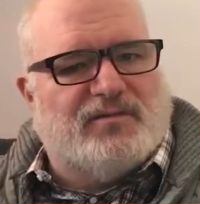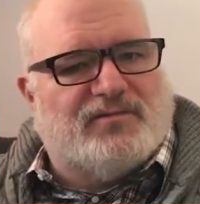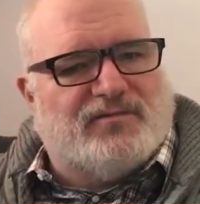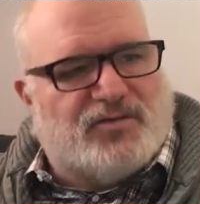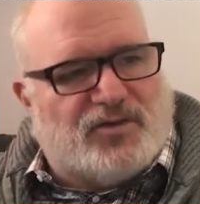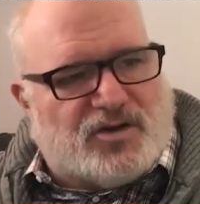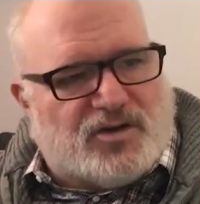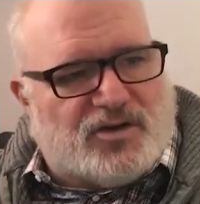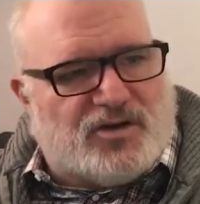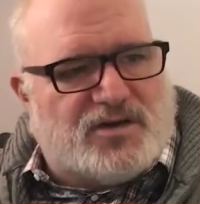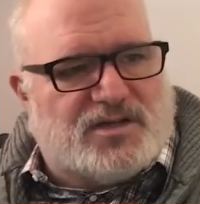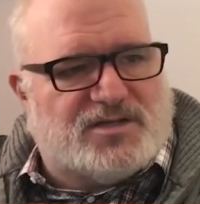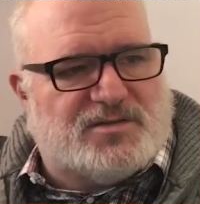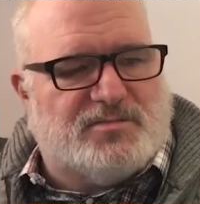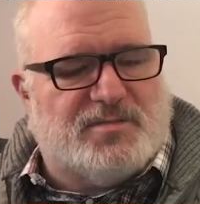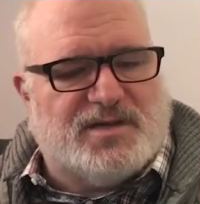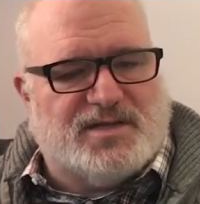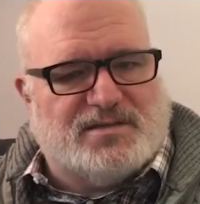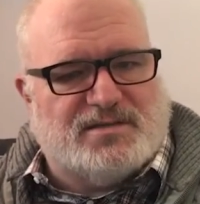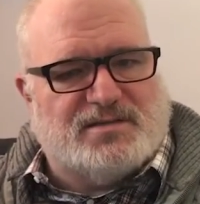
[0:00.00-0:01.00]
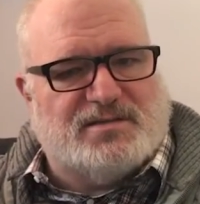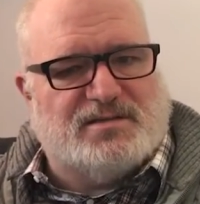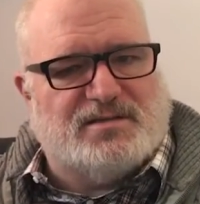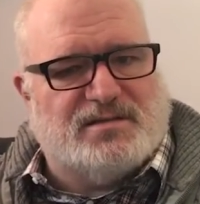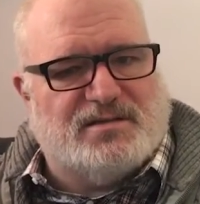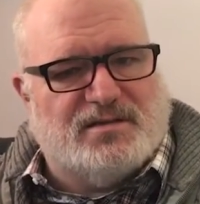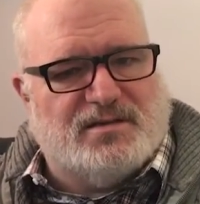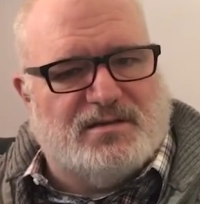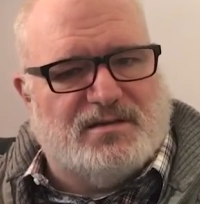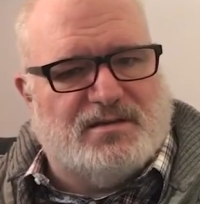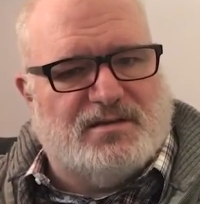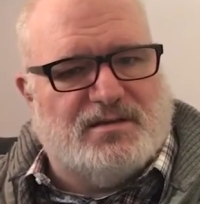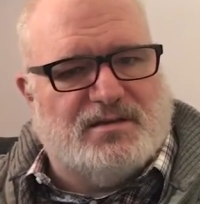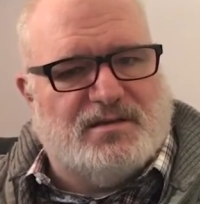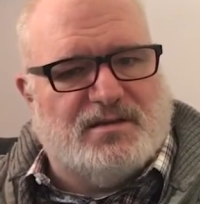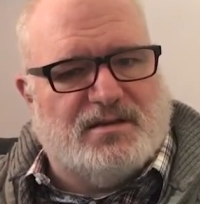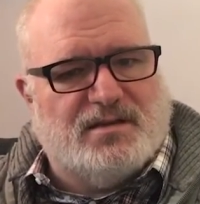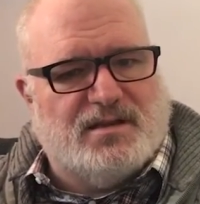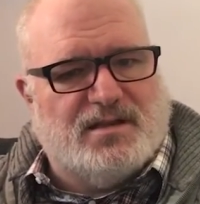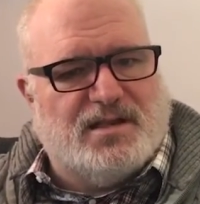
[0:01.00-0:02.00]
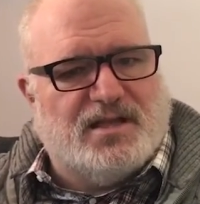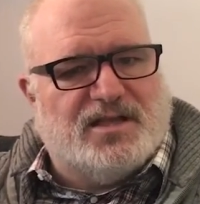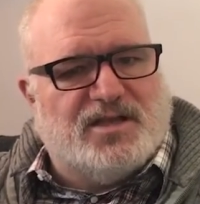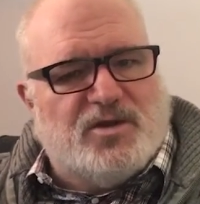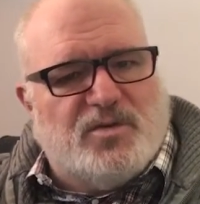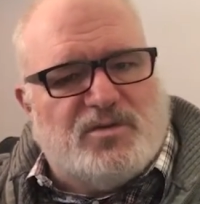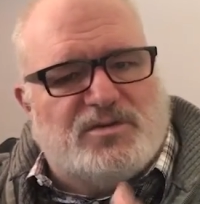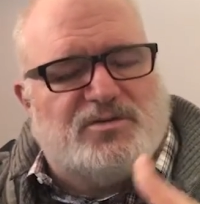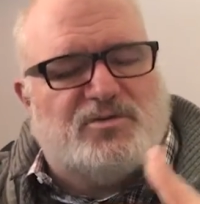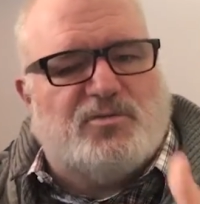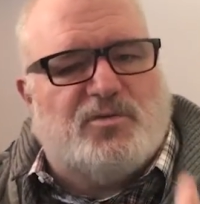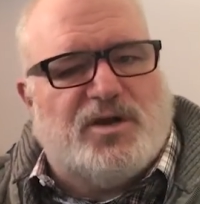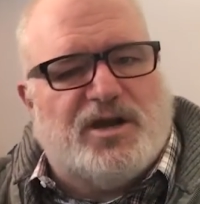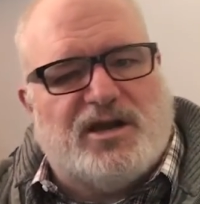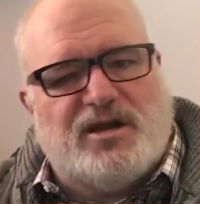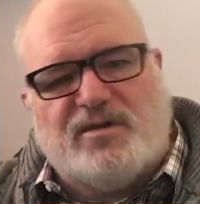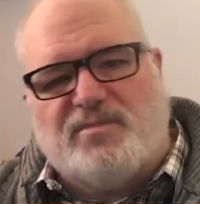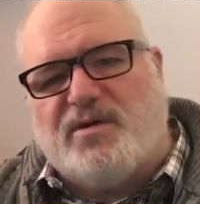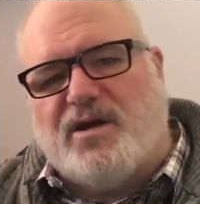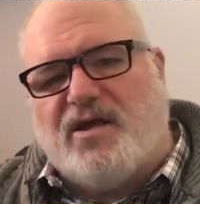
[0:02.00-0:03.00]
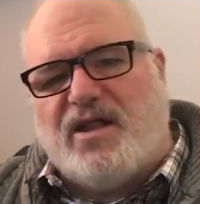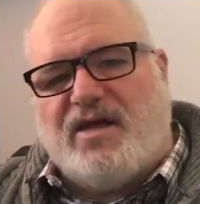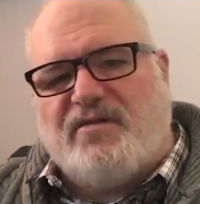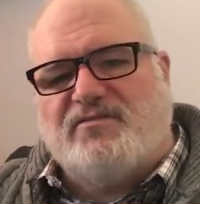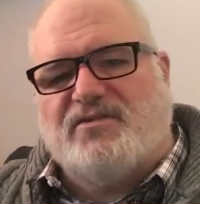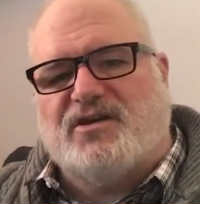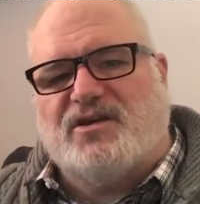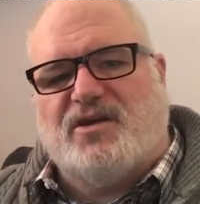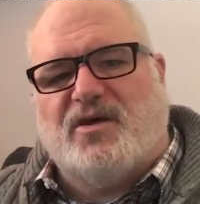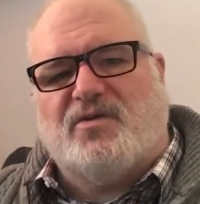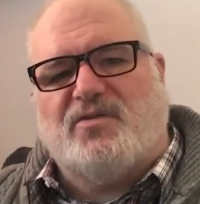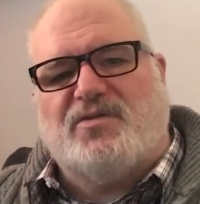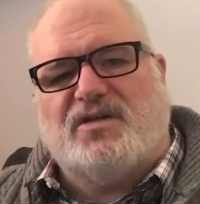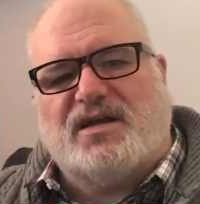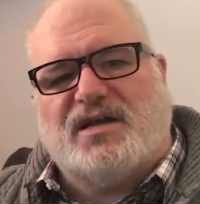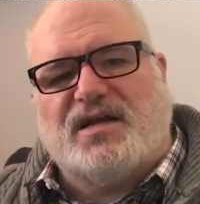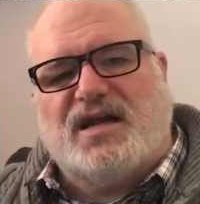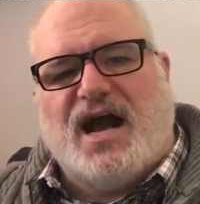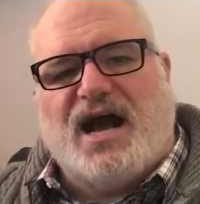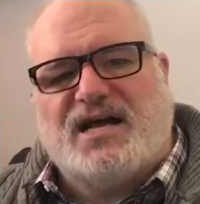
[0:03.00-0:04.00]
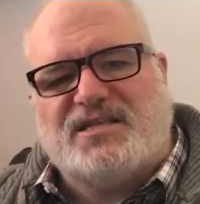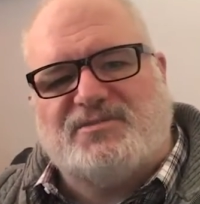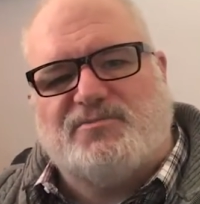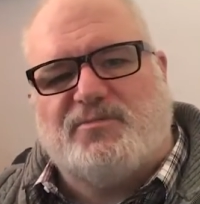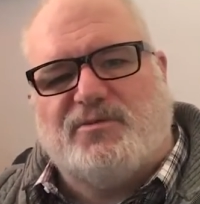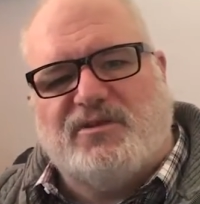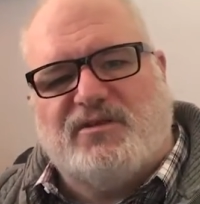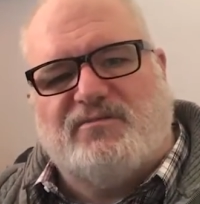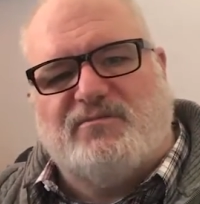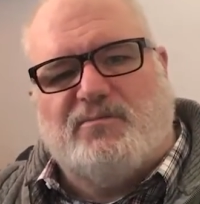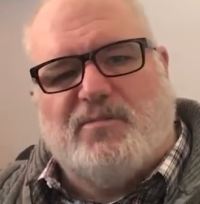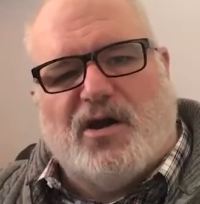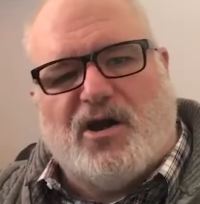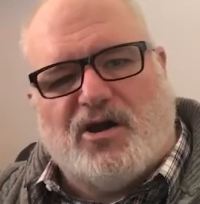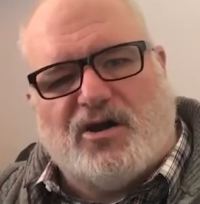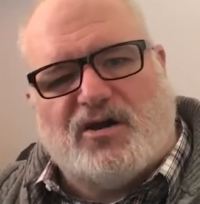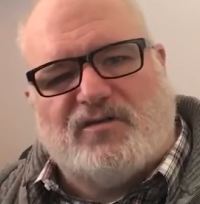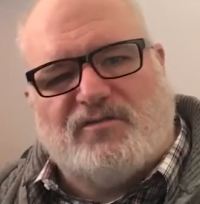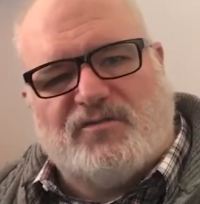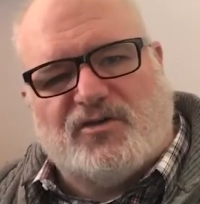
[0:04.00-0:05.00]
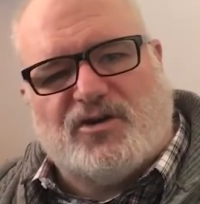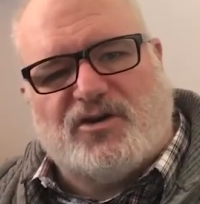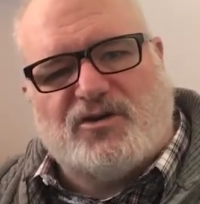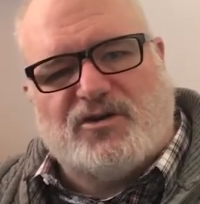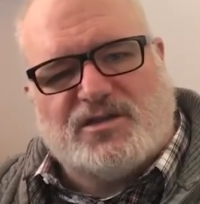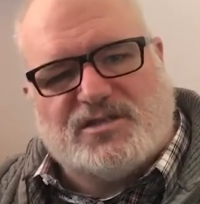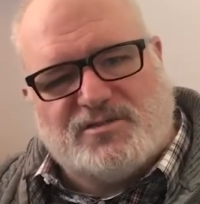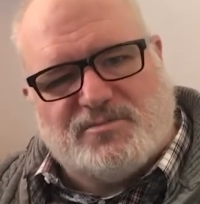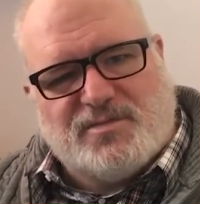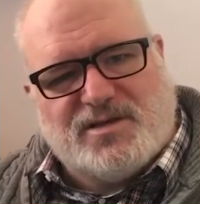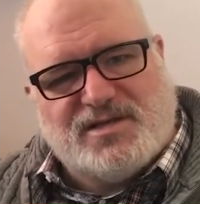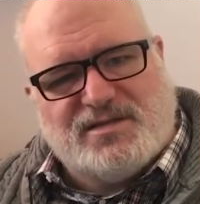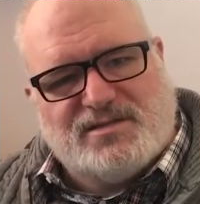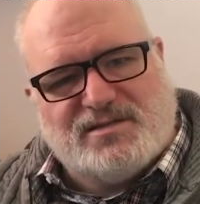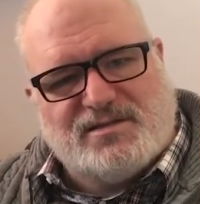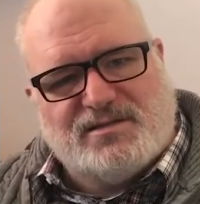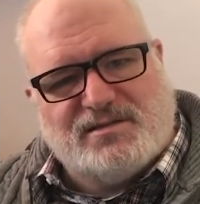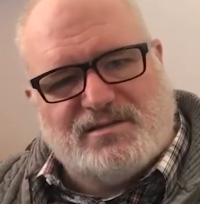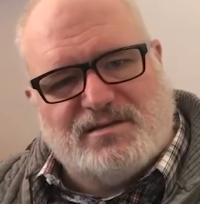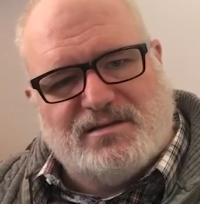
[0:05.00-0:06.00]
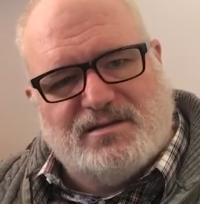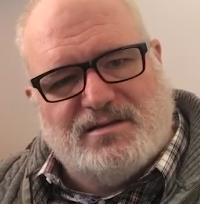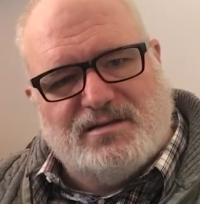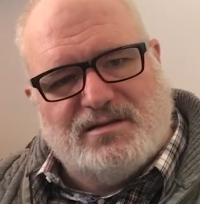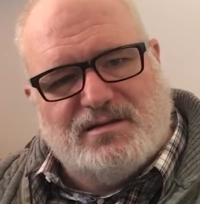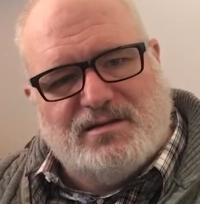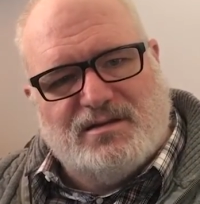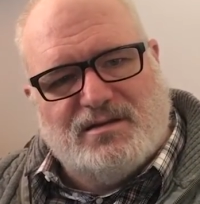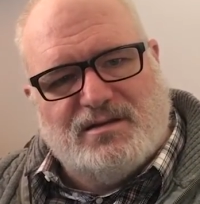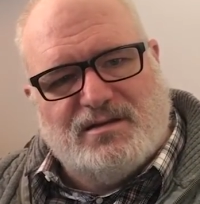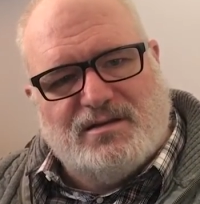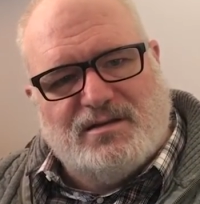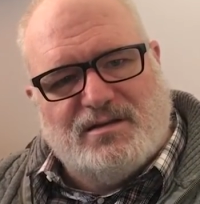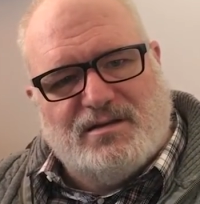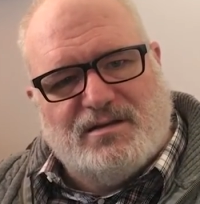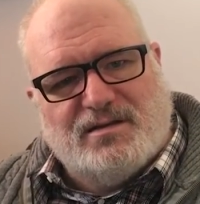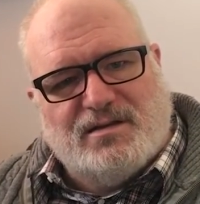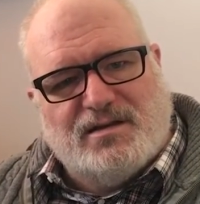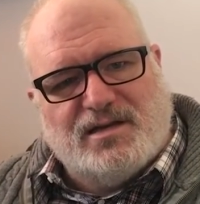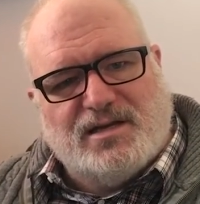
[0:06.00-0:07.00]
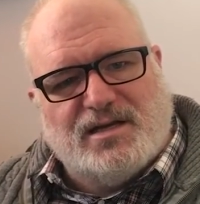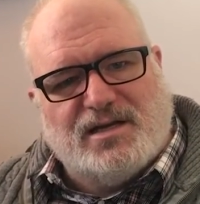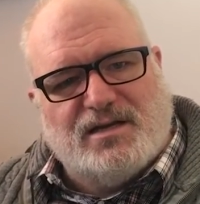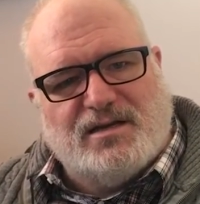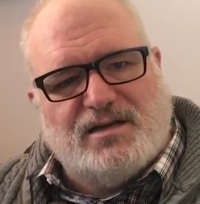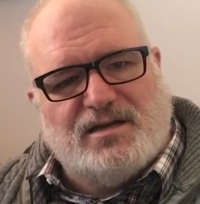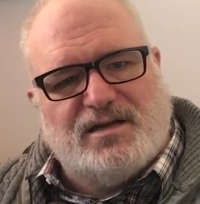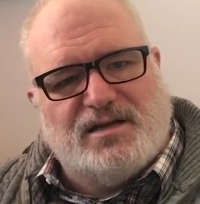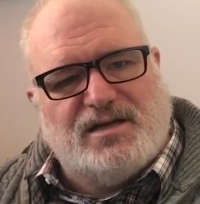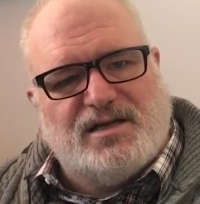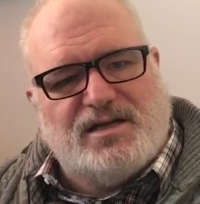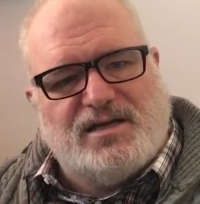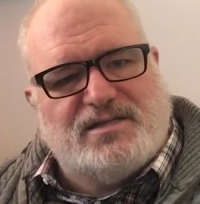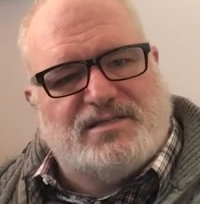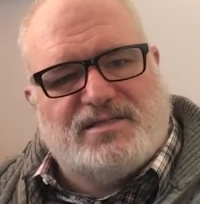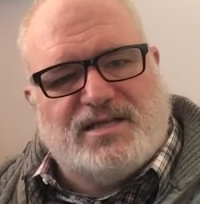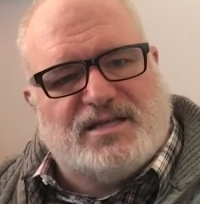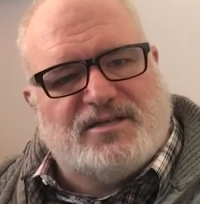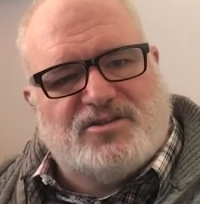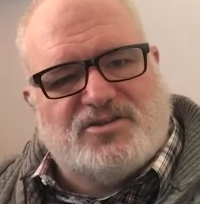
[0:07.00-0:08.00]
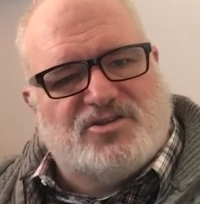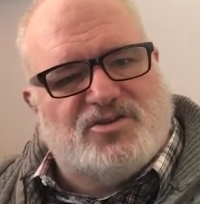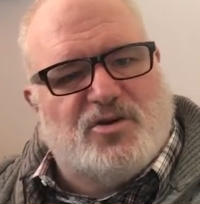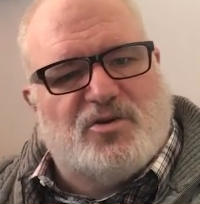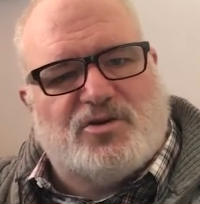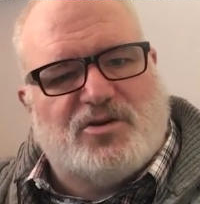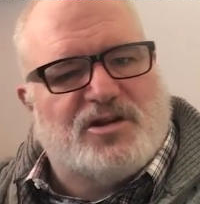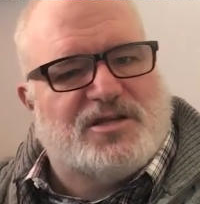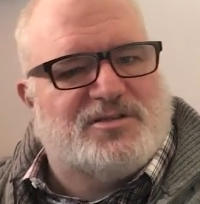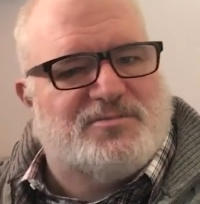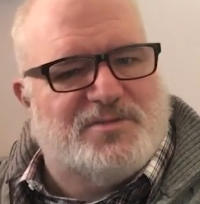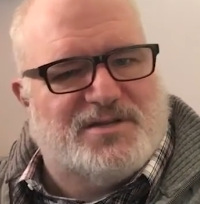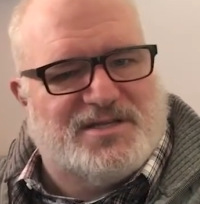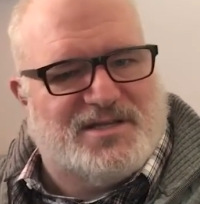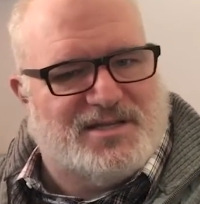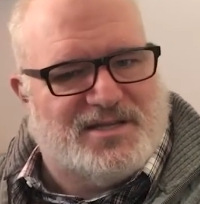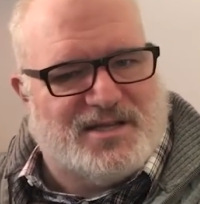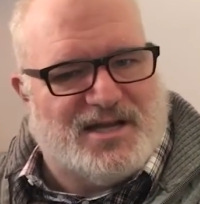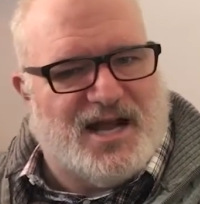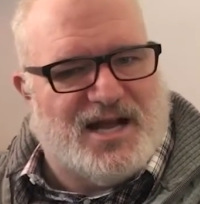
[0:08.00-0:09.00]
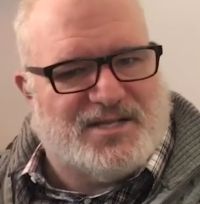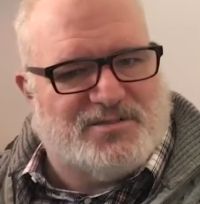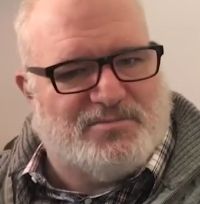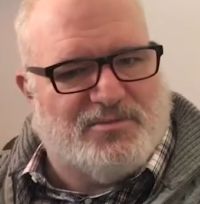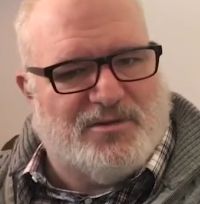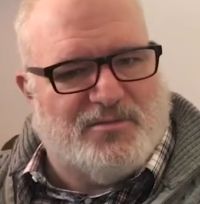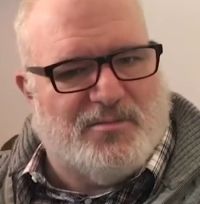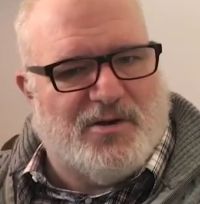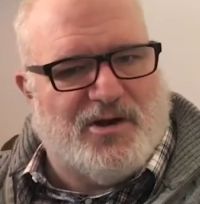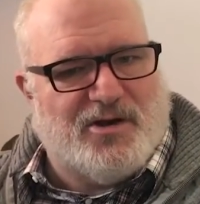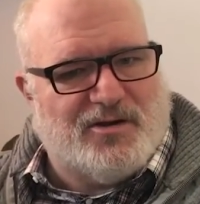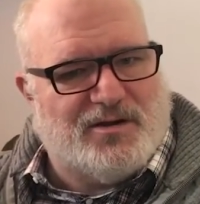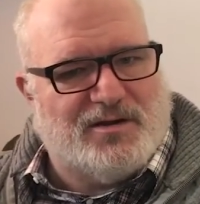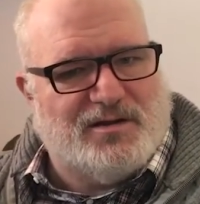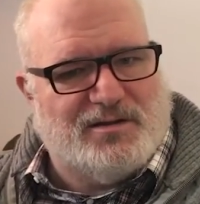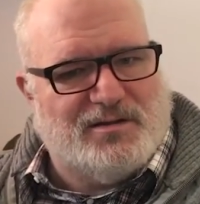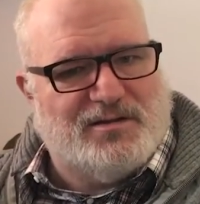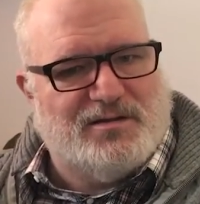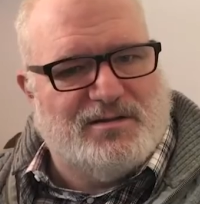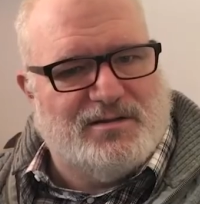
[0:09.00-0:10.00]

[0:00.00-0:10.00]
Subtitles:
for Christmas. You know what's weird about having to go to the Gospel of Mark for Christmas? Is that there's no Christmas in the Gospel of Mark.